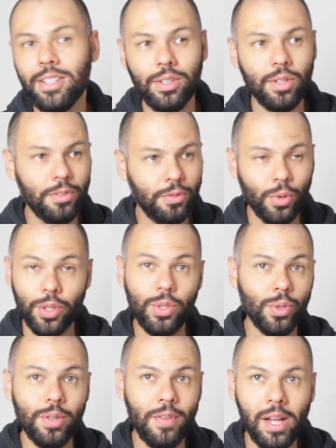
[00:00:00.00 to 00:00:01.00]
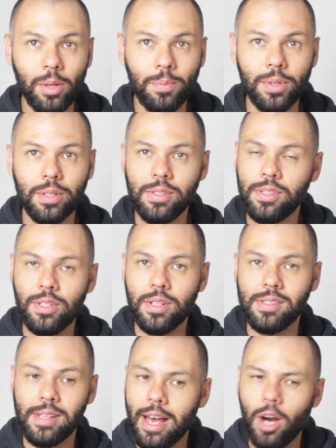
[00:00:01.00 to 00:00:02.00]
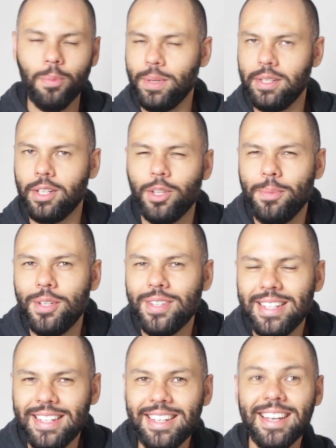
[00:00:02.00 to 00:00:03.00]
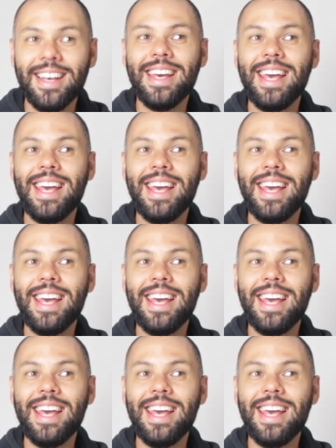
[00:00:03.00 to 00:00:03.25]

you know, for new developers, just helping the community.